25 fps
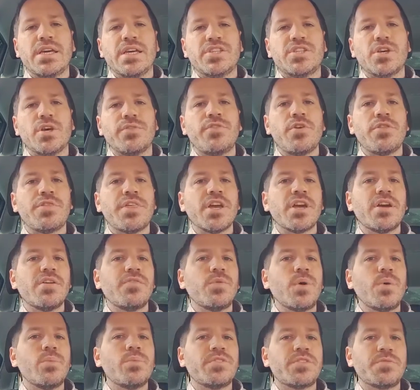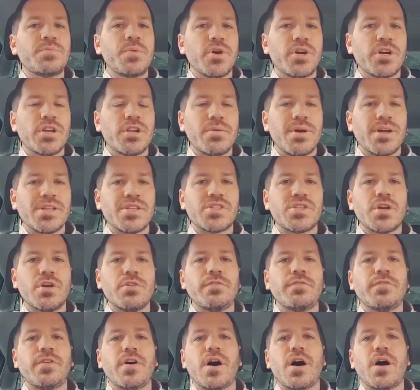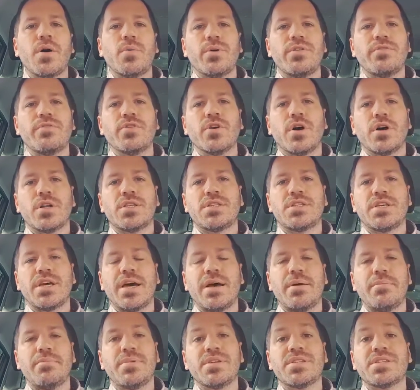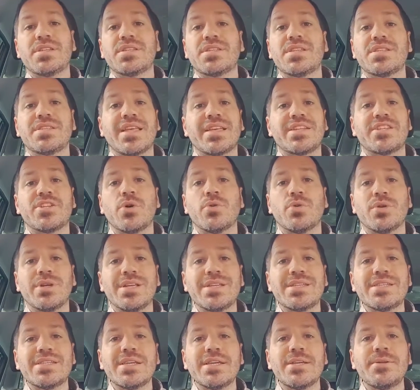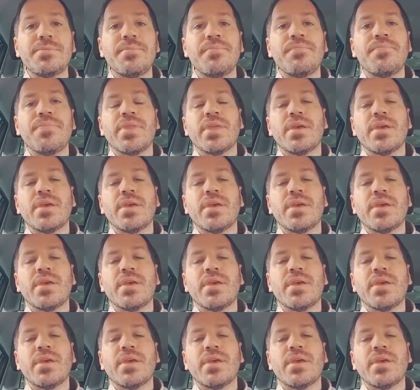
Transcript: So if you think of what we've spoken about so far, we've got businesses that don't listen,